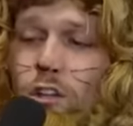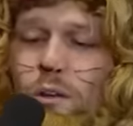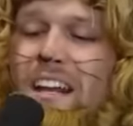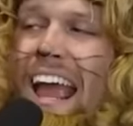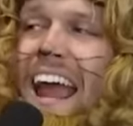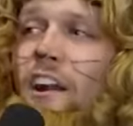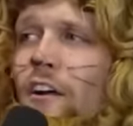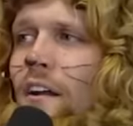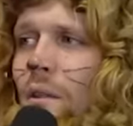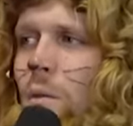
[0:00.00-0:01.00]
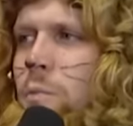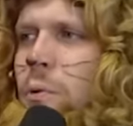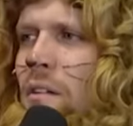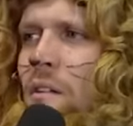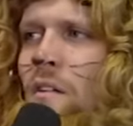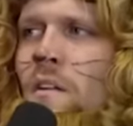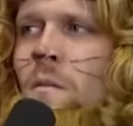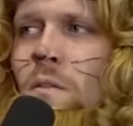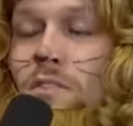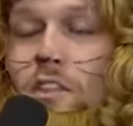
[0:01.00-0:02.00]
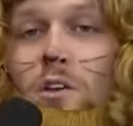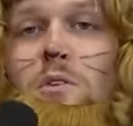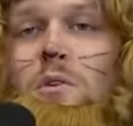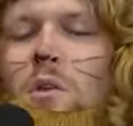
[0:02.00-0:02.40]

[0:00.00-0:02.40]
you need hair. I have hair. Oh. No, you...